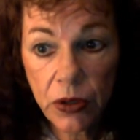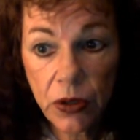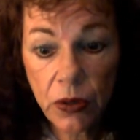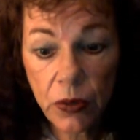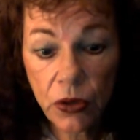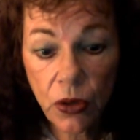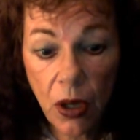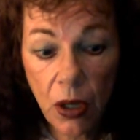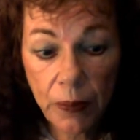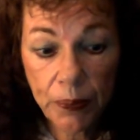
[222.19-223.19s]
to the
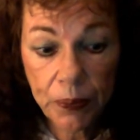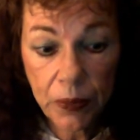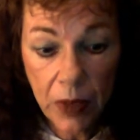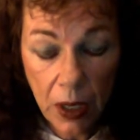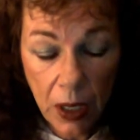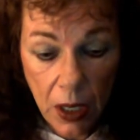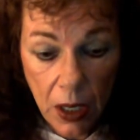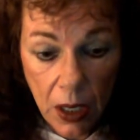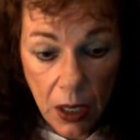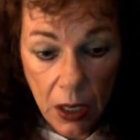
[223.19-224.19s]
withdrawal.
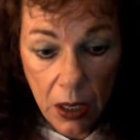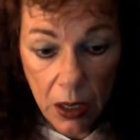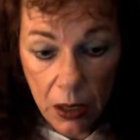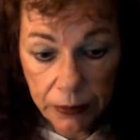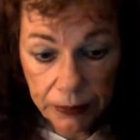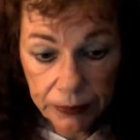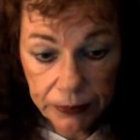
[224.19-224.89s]
I